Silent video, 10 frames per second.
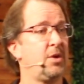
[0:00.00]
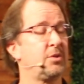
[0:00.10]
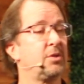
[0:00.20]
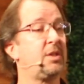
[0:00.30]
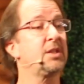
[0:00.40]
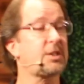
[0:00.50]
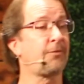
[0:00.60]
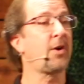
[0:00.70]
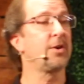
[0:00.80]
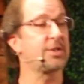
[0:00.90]
So this
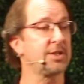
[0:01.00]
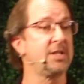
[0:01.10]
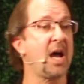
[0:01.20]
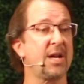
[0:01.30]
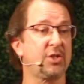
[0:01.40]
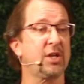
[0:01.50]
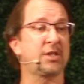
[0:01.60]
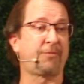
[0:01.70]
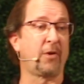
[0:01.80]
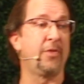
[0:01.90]
verse is not
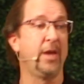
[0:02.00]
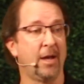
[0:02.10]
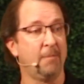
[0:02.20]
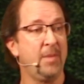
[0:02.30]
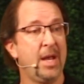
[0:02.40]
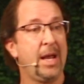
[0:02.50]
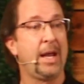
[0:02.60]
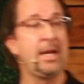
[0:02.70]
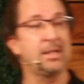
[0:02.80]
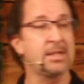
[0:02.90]
just for them.
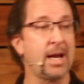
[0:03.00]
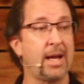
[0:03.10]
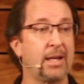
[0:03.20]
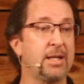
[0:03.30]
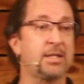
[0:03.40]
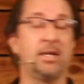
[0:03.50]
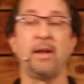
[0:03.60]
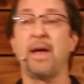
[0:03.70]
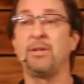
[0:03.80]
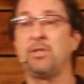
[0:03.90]
He's saying, listen,
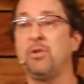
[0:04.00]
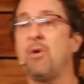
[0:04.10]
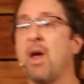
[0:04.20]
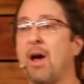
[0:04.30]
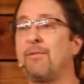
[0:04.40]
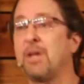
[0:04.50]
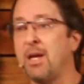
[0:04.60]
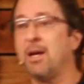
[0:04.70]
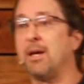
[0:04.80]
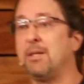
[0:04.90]
as you have
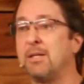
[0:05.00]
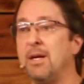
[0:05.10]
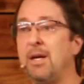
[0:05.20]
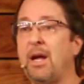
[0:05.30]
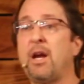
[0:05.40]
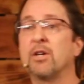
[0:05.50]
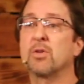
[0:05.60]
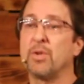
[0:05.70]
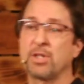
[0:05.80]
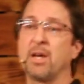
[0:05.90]
kids, here's
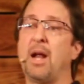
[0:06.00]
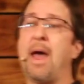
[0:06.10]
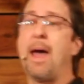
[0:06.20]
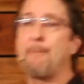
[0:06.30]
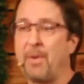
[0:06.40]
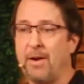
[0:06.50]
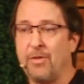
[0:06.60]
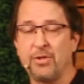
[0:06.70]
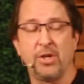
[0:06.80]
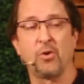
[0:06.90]
what's going to happen in
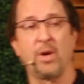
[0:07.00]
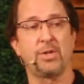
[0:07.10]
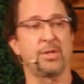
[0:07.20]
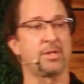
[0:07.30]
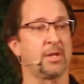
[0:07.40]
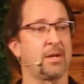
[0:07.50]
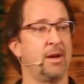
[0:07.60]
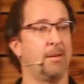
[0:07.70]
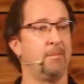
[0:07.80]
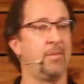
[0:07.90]
the generations to
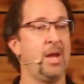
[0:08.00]
come.